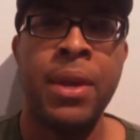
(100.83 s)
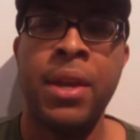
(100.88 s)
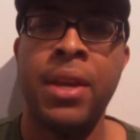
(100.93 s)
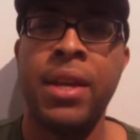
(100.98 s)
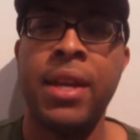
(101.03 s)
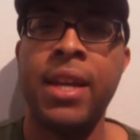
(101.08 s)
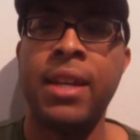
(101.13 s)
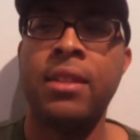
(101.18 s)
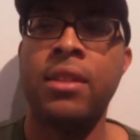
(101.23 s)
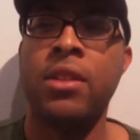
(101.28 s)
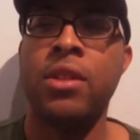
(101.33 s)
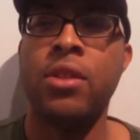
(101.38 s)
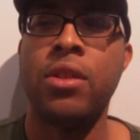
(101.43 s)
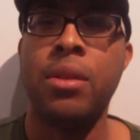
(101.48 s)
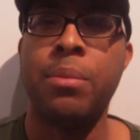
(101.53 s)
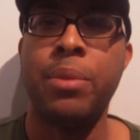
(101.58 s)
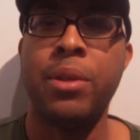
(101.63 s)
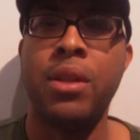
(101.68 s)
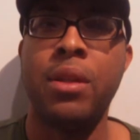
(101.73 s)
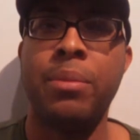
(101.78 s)

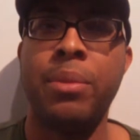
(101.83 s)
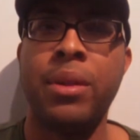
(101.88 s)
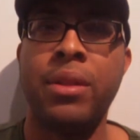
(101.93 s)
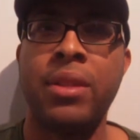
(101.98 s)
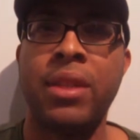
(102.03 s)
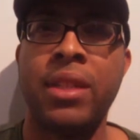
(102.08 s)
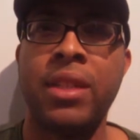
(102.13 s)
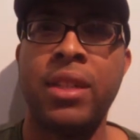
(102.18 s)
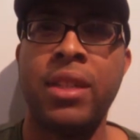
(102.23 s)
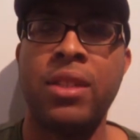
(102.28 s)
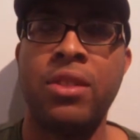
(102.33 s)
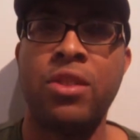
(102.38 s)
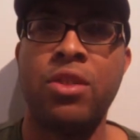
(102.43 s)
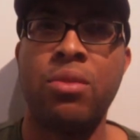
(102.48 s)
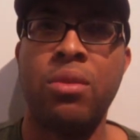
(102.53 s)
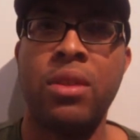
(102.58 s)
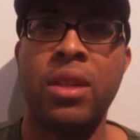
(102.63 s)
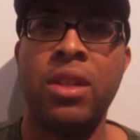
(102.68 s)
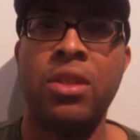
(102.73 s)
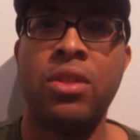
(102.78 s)
the characters'
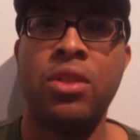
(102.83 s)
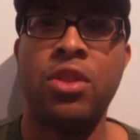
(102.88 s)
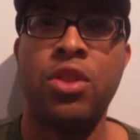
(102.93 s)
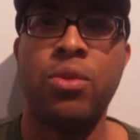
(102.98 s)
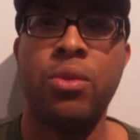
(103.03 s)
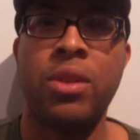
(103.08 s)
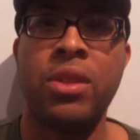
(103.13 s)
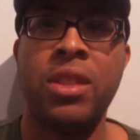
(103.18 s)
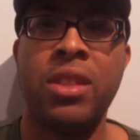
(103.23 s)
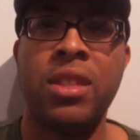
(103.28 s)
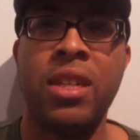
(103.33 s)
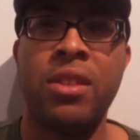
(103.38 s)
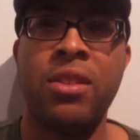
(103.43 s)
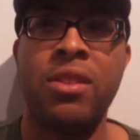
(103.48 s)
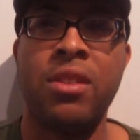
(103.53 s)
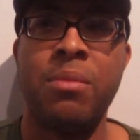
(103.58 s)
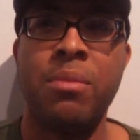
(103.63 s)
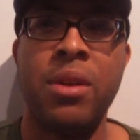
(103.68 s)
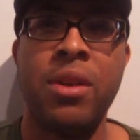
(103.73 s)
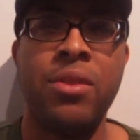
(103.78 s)
relations towards each
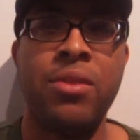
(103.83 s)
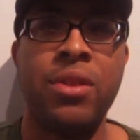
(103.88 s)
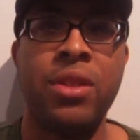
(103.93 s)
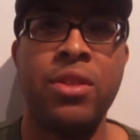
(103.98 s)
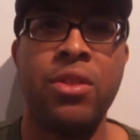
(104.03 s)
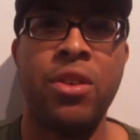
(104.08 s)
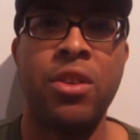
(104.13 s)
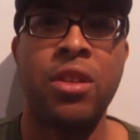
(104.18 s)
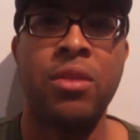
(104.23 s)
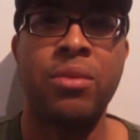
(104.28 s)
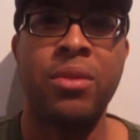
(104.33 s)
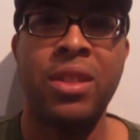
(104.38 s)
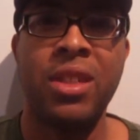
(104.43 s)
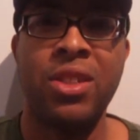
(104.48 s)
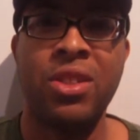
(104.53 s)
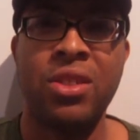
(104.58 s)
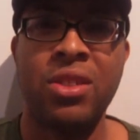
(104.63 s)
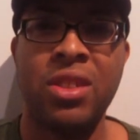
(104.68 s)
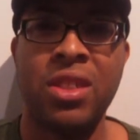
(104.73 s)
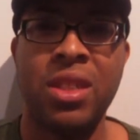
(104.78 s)
other, the mother and daughter
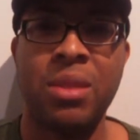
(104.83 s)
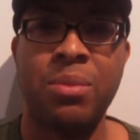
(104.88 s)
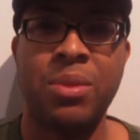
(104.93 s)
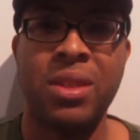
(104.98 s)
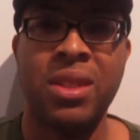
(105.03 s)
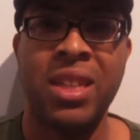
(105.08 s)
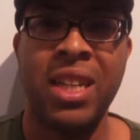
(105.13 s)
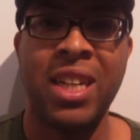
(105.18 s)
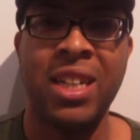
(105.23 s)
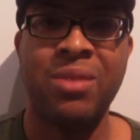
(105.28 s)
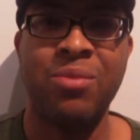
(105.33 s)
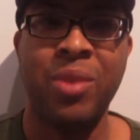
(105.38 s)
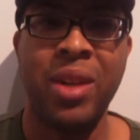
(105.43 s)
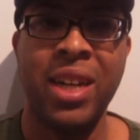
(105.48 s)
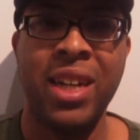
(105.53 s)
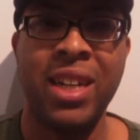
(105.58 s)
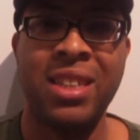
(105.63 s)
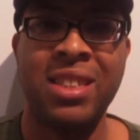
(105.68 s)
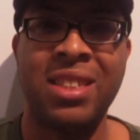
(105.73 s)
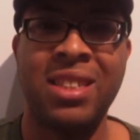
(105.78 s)
relationships, and
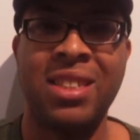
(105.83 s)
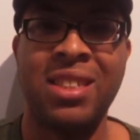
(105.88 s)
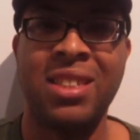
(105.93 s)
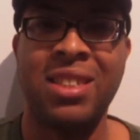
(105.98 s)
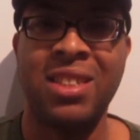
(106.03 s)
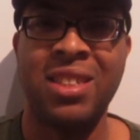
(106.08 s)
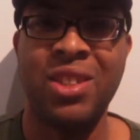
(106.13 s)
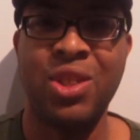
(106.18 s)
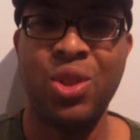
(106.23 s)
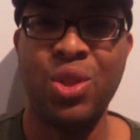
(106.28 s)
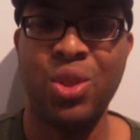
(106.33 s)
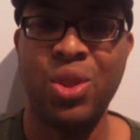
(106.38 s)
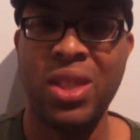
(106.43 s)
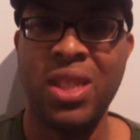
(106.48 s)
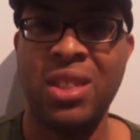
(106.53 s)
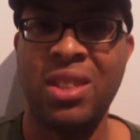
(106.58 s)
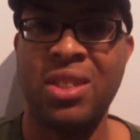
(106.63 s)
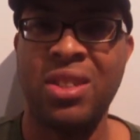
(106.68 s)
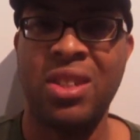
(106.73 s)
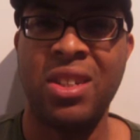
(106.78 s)
why it
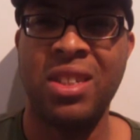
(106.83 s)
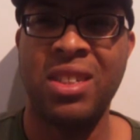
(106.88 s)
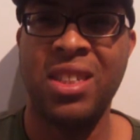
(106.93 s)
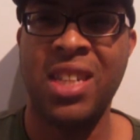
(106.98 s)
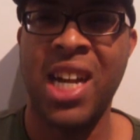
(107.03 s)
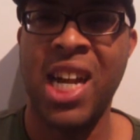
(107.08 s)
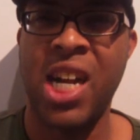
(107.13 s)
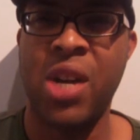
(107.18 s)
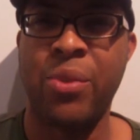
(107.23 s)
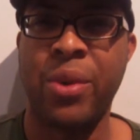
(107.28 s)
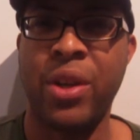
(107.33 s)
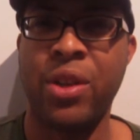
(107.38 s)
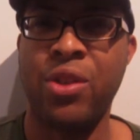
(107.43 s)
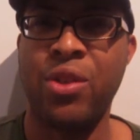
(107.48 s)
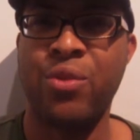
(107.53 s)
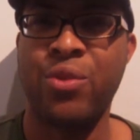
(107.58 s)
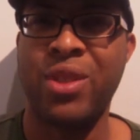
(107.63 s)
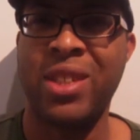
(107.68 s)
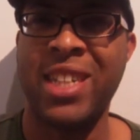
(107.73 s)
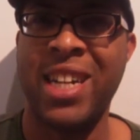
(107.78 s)
slowly started souring
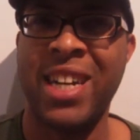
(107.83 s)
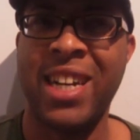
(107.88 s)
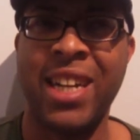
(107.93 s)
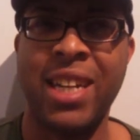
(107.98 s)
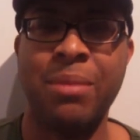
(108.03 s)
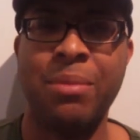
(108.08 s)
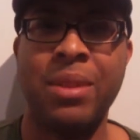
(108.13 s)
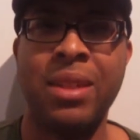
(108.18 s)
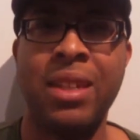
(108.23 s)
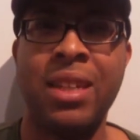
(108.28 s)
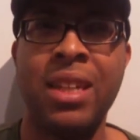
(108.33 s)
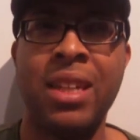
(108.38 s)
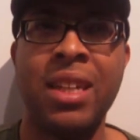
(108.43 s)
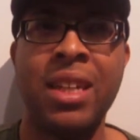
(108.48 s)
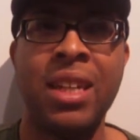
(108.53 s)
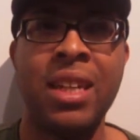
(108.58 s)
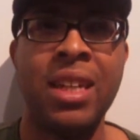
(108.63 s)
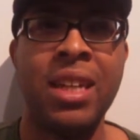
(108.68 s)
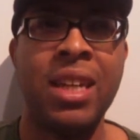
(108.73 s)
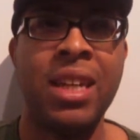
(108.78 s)
over time,
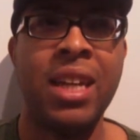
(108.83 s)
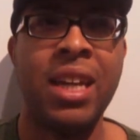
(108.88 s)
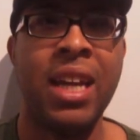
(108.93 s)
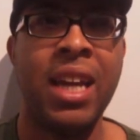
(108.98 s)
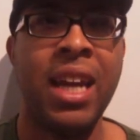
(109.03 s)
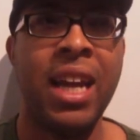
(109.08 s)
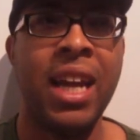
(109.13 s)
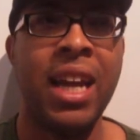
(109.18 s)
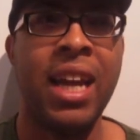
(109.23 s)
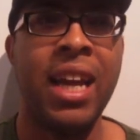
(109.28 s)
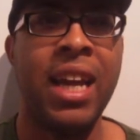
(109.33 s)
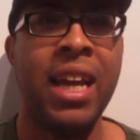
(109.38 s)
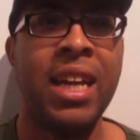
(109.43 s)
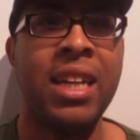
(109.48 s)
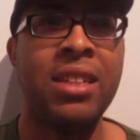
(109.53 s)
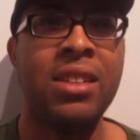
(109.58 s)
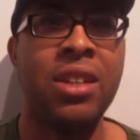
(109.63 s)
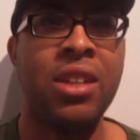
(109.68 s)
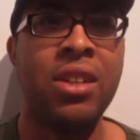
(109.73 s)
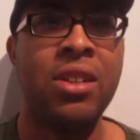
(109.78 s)

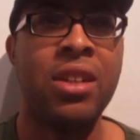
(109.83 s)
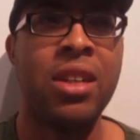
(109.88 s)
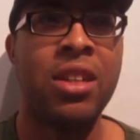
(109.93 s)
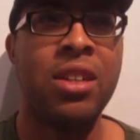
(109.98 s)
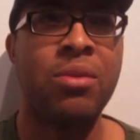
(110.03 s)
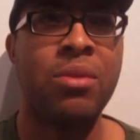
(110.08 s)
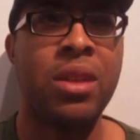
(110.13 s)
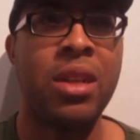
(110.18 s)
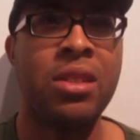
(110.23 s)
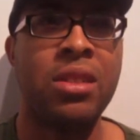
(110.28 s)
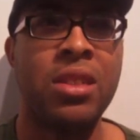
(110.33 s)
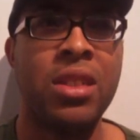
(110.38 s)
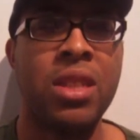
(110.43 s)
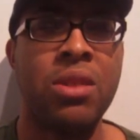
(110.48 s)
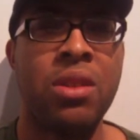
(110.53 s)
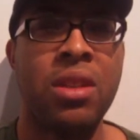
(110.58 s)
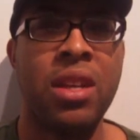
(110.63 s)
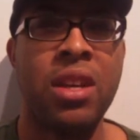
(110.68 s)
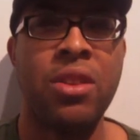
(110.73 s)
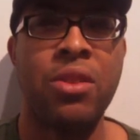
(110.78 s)
and her other
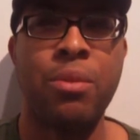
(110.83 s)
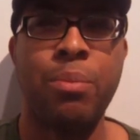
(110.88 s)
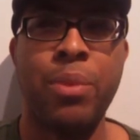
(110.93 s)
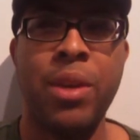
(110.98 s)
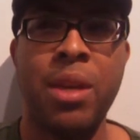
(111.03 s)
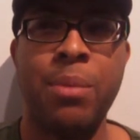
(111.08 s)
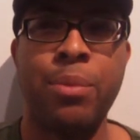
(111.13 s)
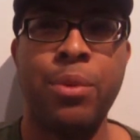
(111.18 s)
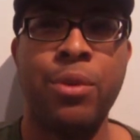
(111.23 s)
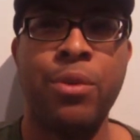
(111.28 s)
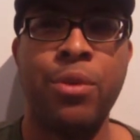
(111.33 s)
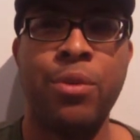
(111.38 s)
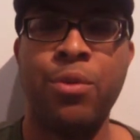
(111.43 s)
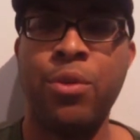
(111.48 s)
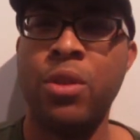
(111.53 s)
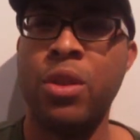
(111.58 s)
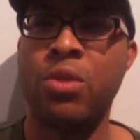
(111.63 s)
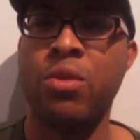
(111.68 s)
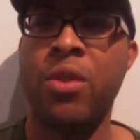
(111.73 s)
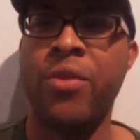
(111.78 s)
relationships with other people.
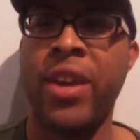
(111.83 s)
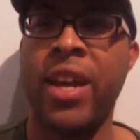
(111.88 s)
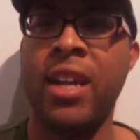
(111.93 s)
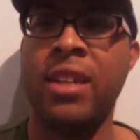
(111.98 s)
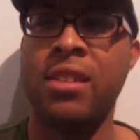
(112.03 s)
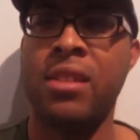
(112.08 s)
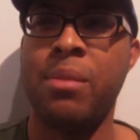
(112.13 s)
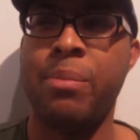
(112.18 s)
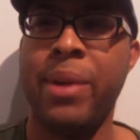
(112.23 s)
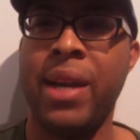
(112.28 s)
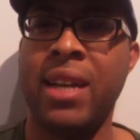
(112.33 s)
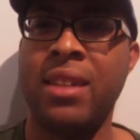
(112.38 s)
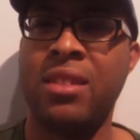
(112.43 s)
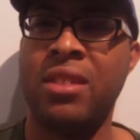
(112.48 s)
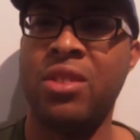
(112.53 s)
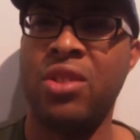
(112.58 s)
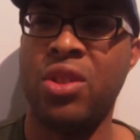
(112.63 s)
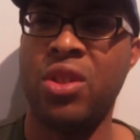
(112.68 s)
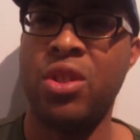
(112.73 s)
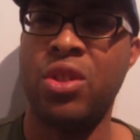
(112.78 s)
For what it's worth, Angela
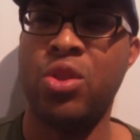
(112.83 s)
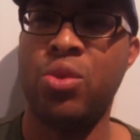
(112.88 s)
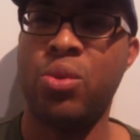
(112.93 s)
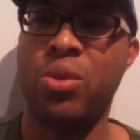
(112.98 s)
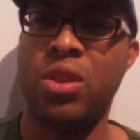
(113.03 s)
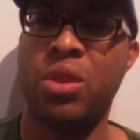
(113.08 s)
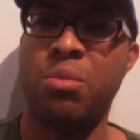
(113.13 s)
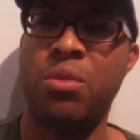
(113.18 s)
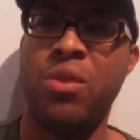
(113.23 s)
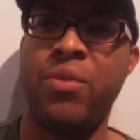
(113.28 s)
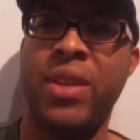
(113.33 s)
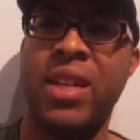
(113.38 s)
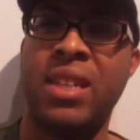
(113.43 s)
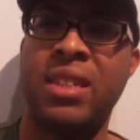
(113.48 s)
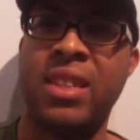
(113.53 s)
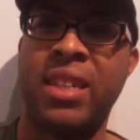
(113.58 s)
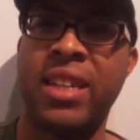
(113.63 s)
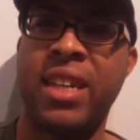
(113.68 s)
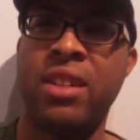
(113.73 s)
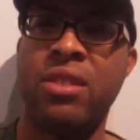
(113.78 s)
Bassett is also in this movie
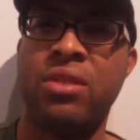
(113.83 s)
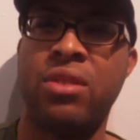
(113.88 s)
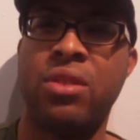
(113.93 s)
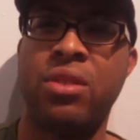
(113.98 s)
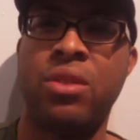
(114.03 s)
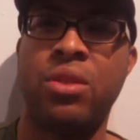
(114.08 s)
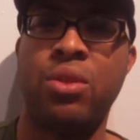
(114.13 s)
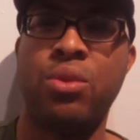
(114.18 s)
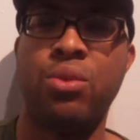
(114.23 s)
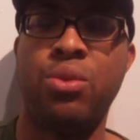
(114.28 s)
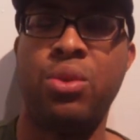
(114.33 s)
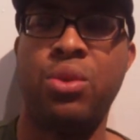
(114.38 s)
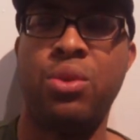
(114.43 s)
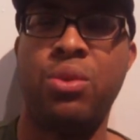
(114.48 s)
as a counselor who